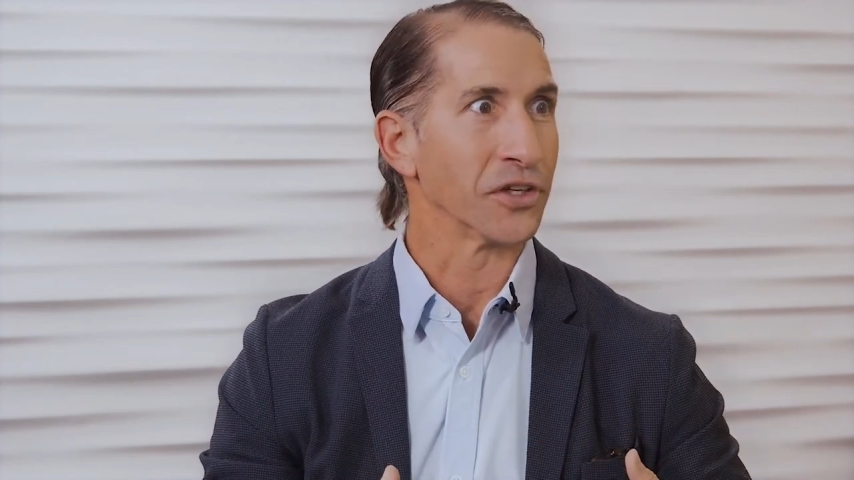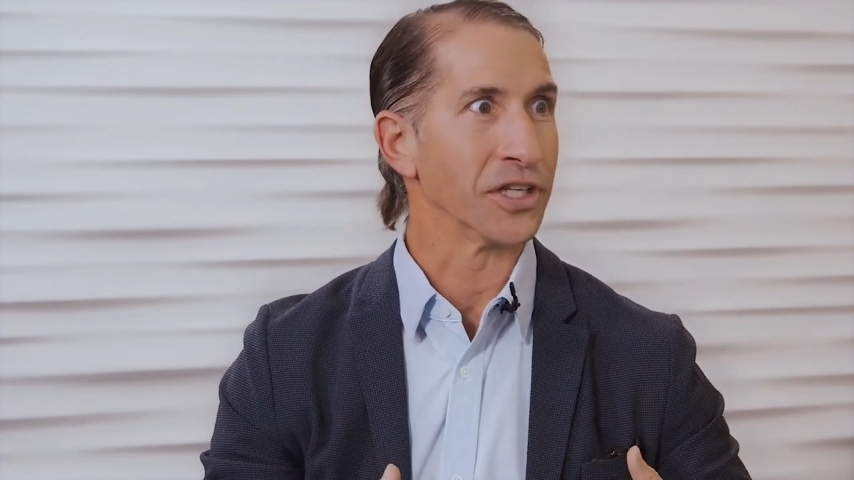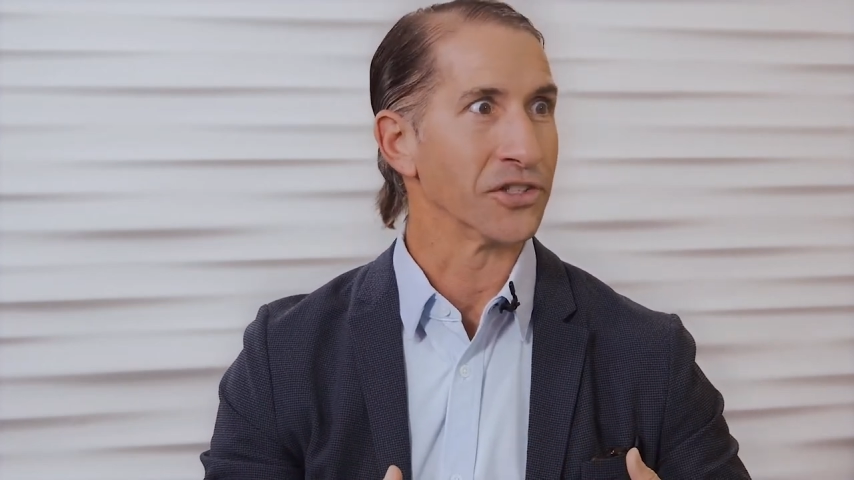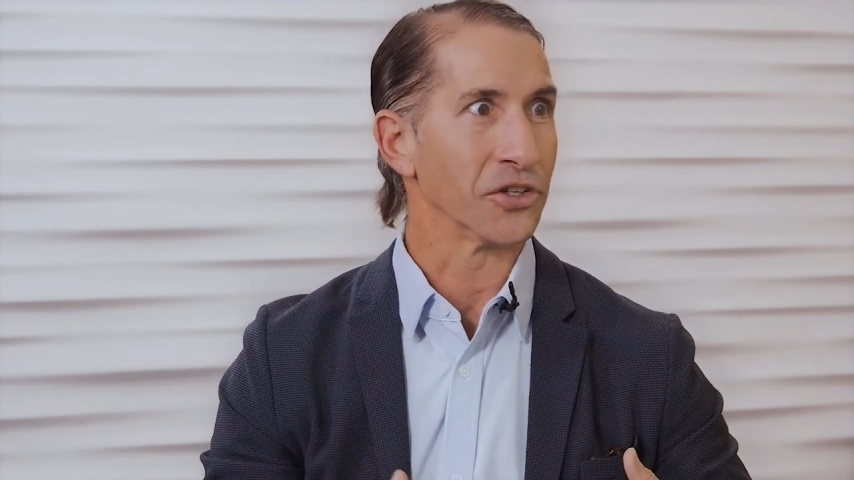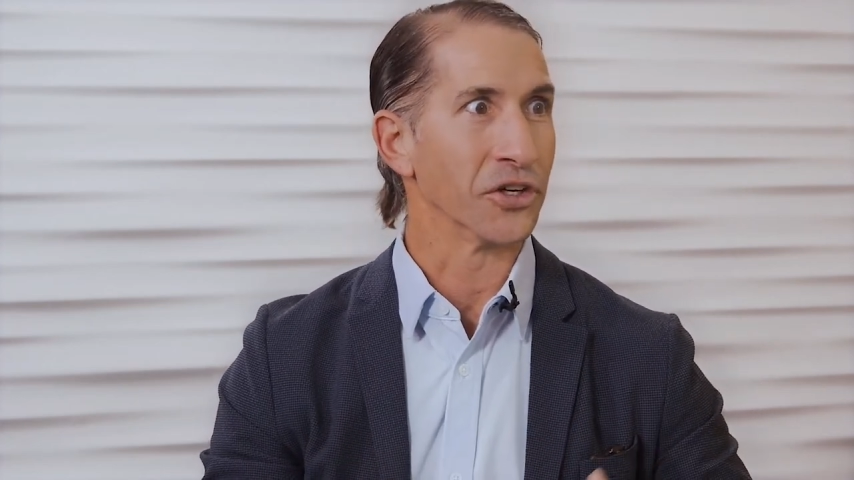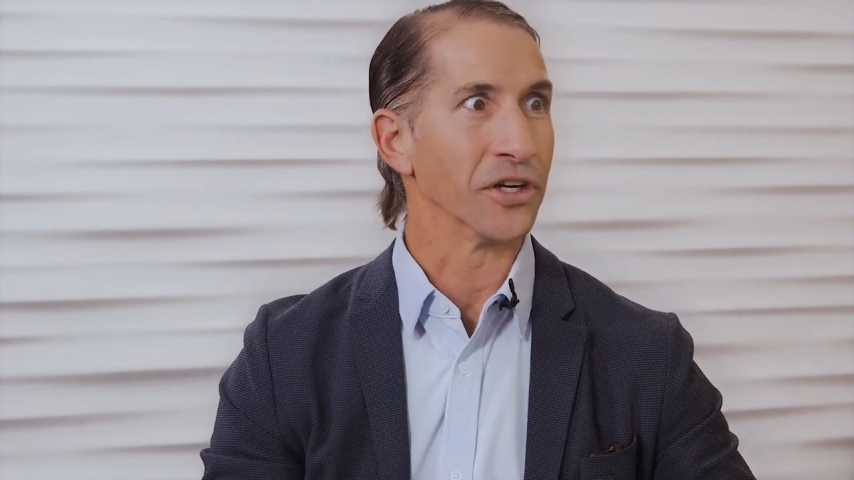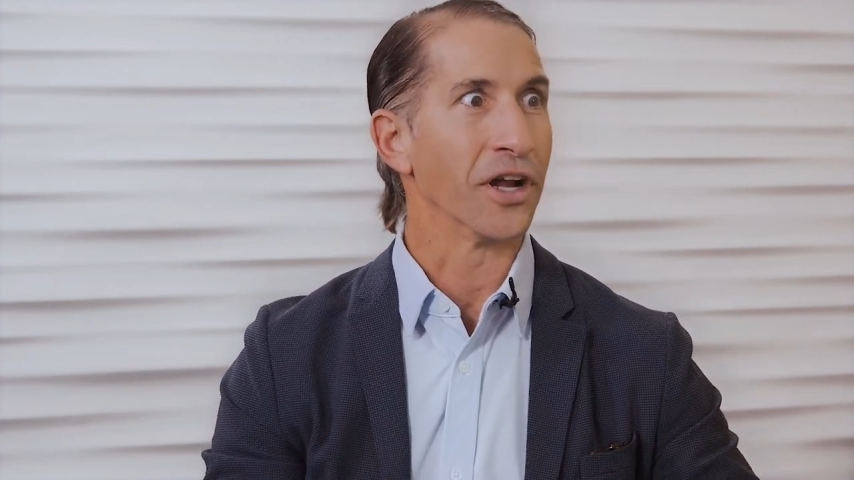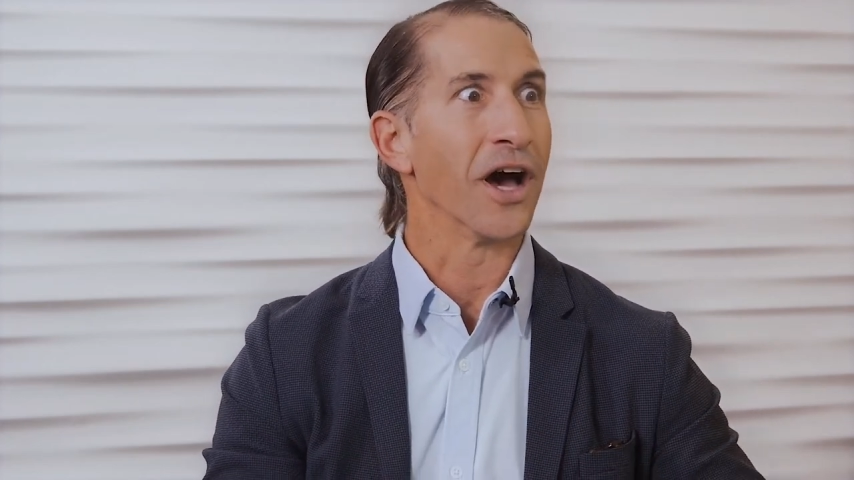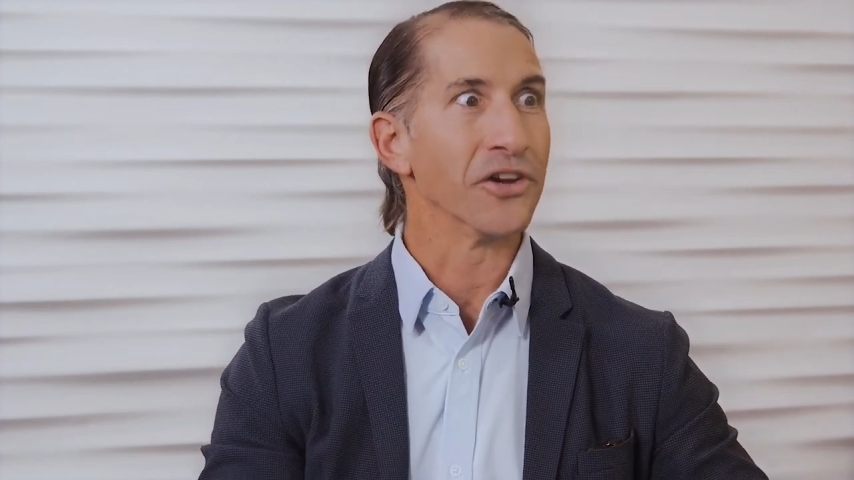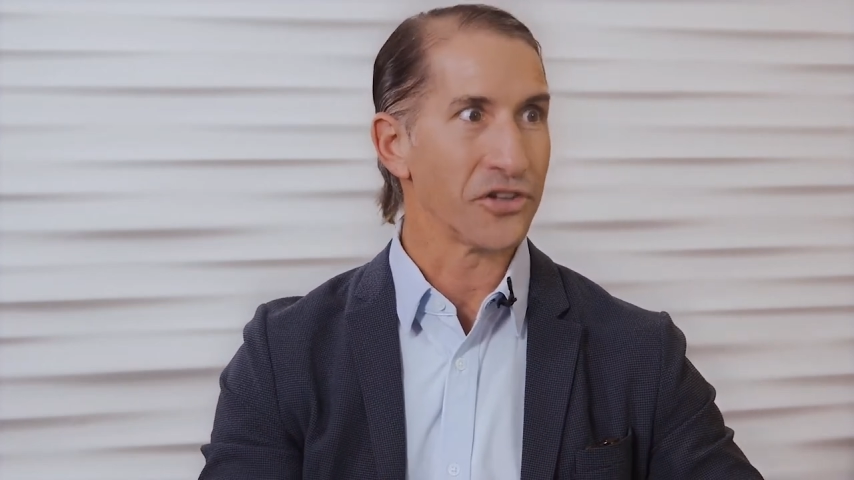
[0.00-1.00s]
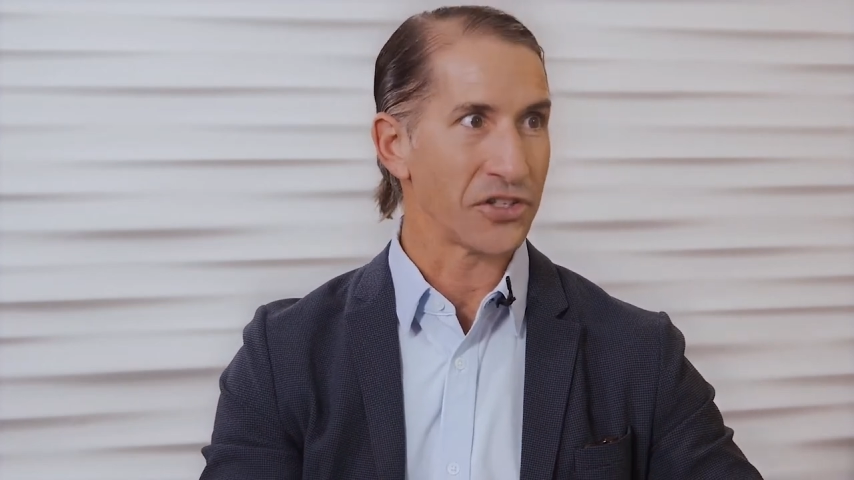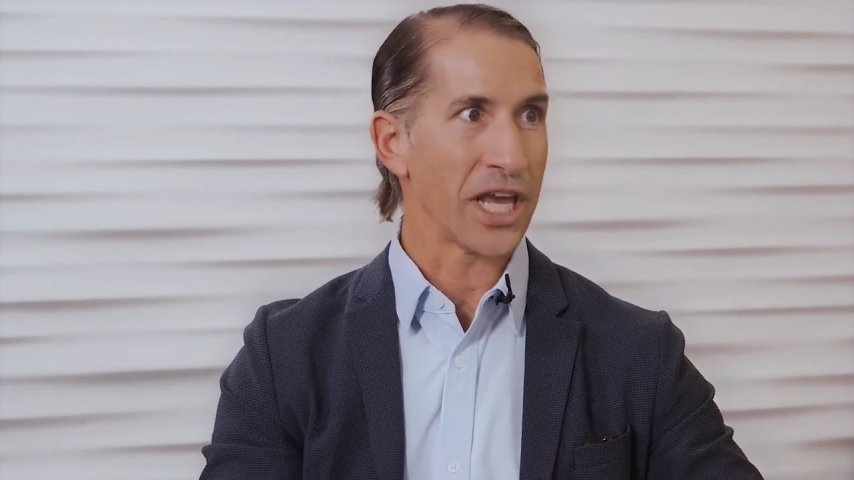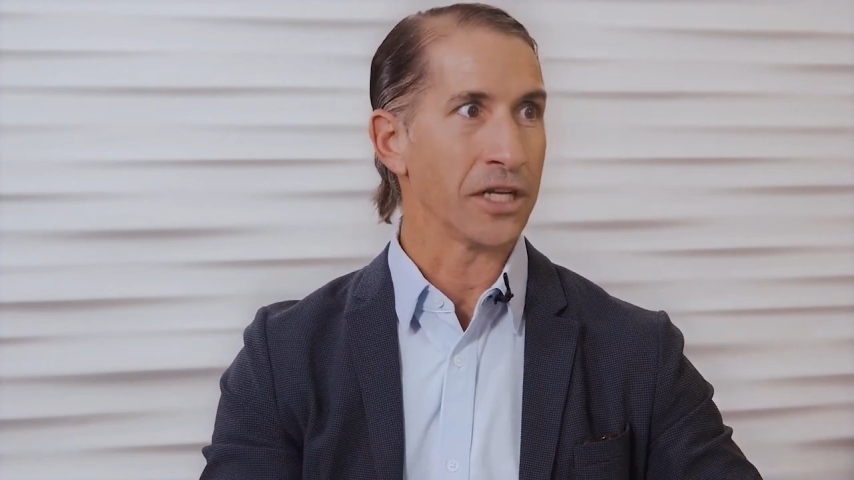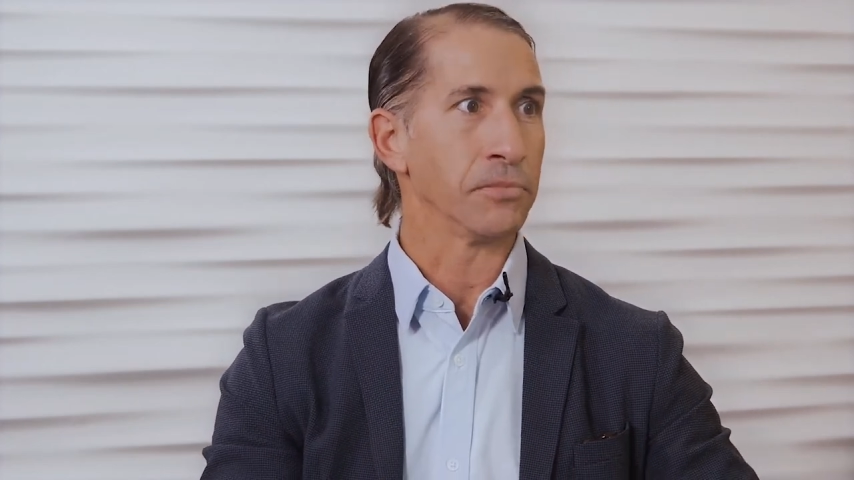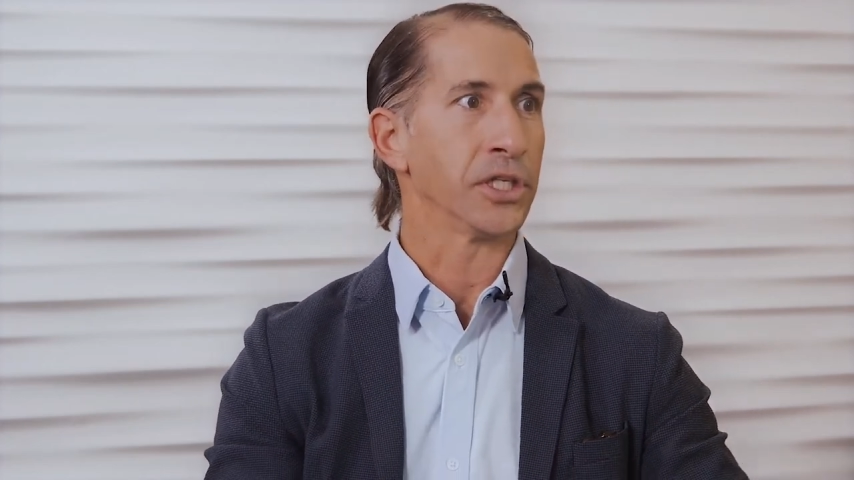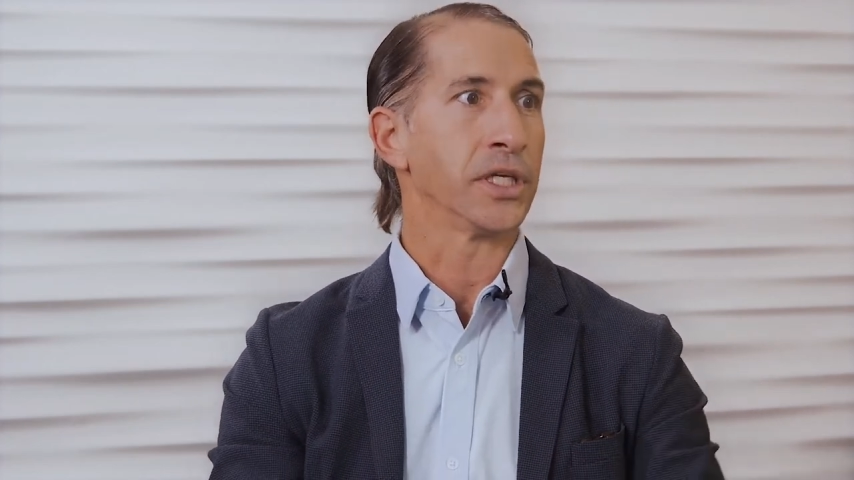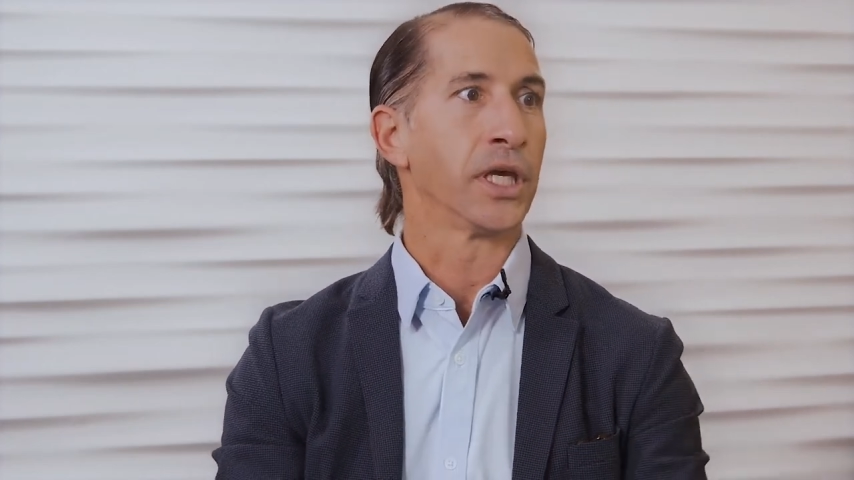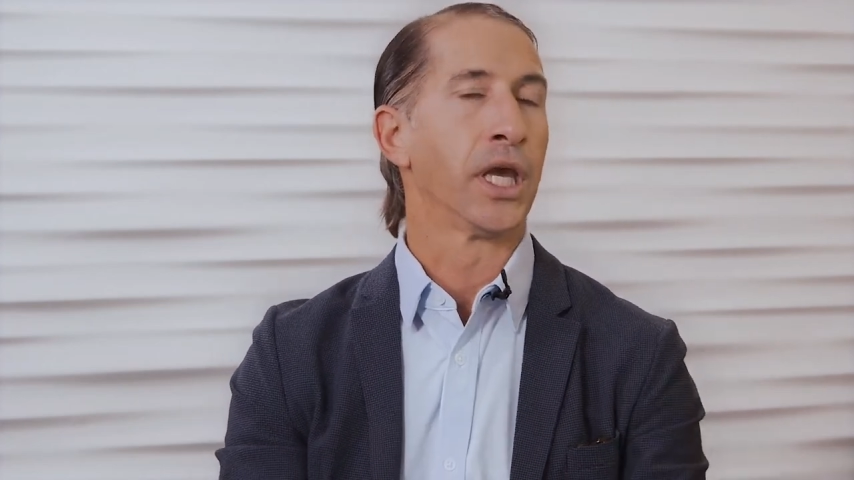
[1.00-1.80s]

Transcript: concern, understandably.